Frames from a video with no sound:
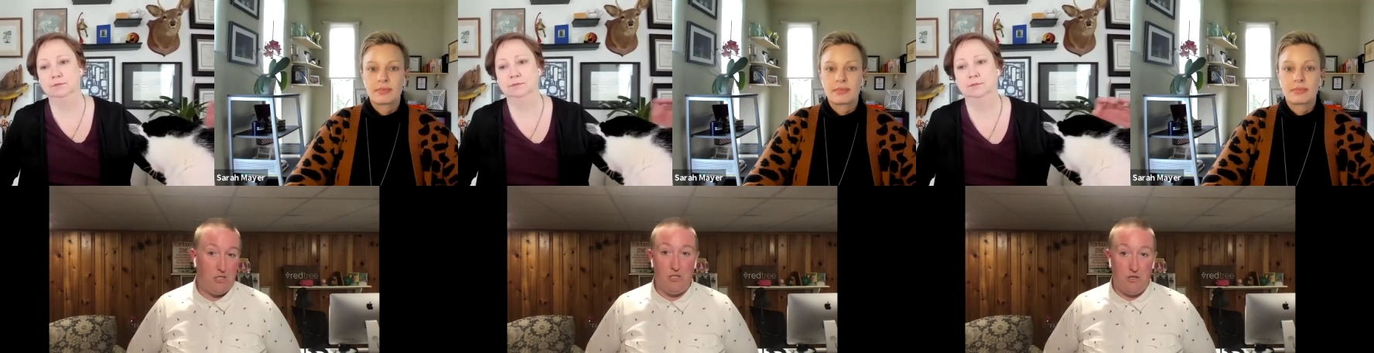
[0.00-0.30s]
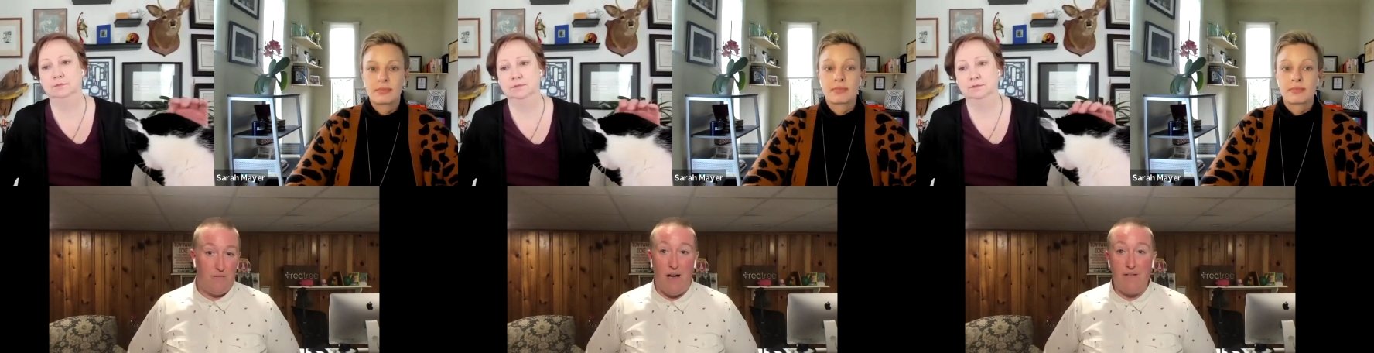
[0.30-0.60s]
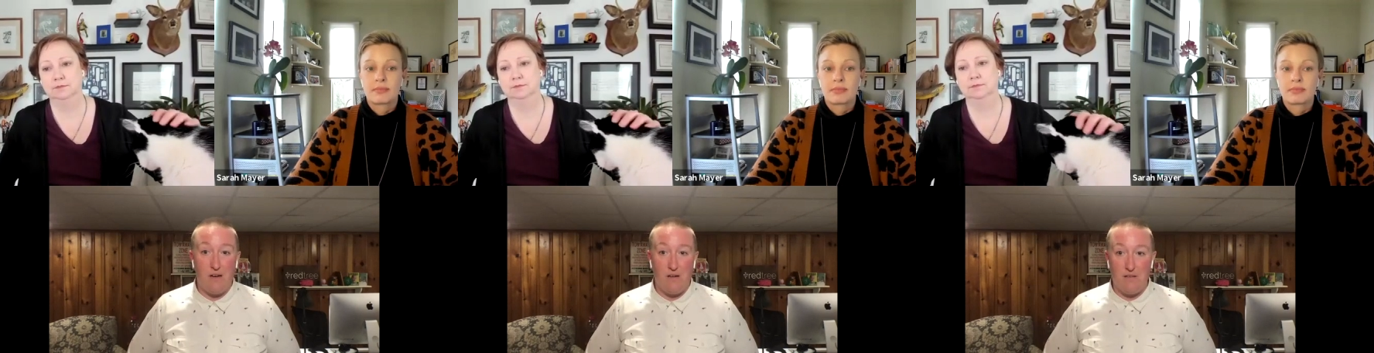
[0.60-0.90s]
Speaker 1: just
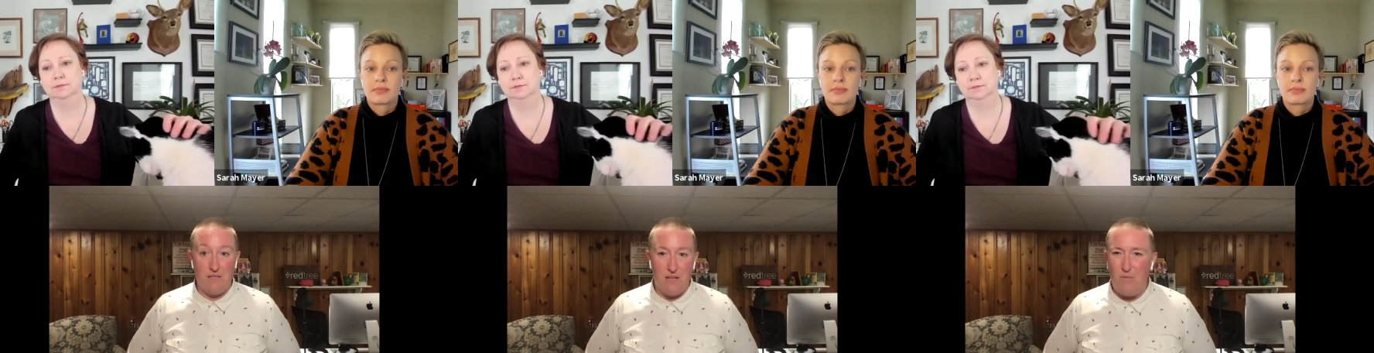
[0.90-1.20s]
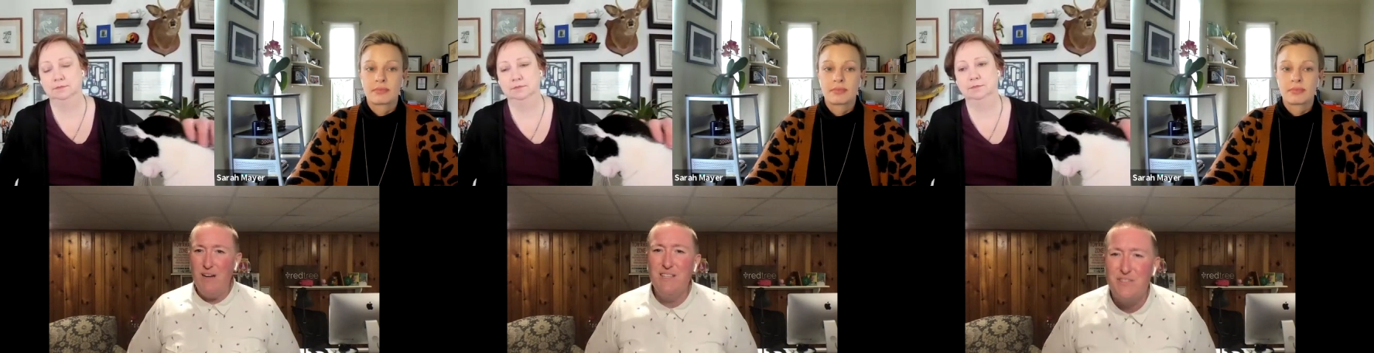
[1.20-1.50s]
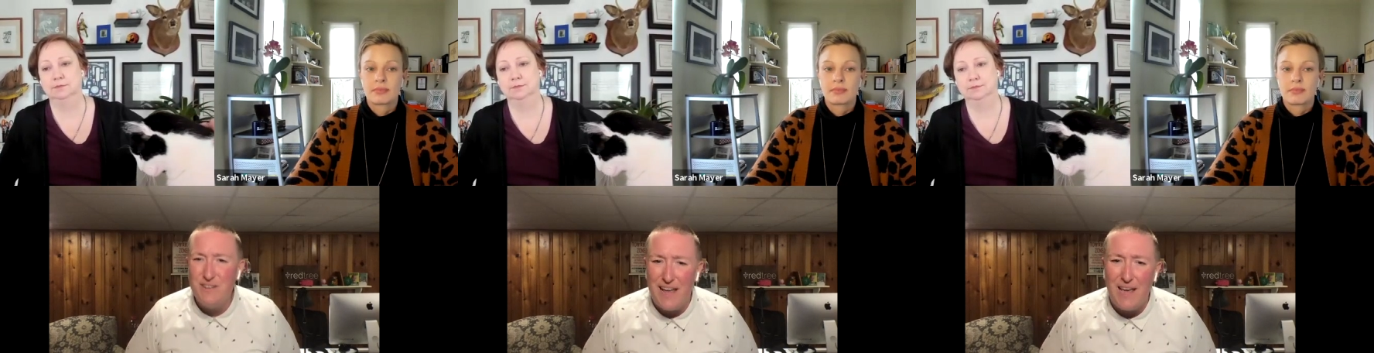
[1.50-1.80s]
surviving all this stuff. What
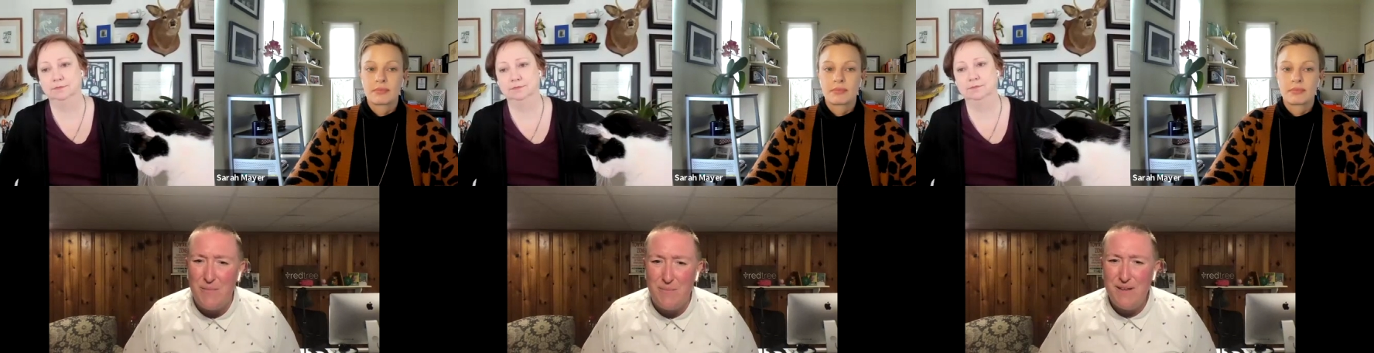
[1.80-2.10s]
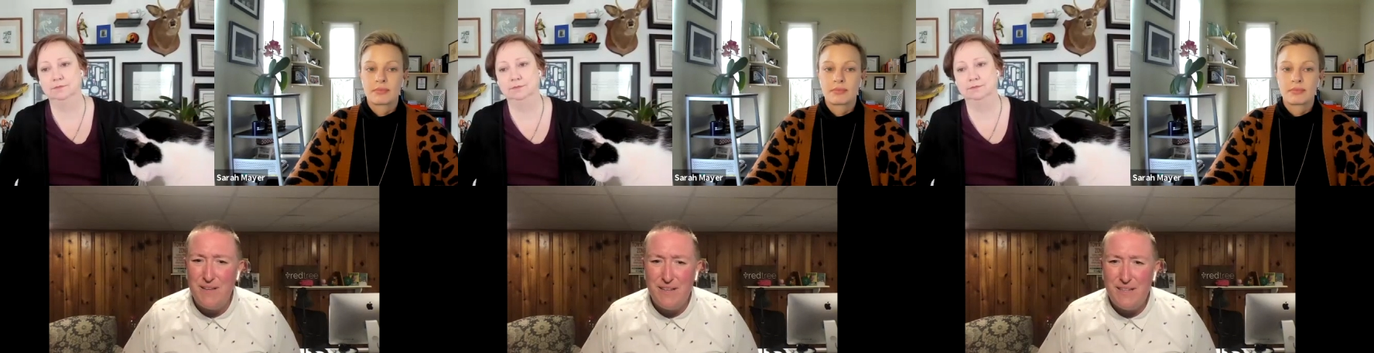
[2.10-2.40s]
is her name?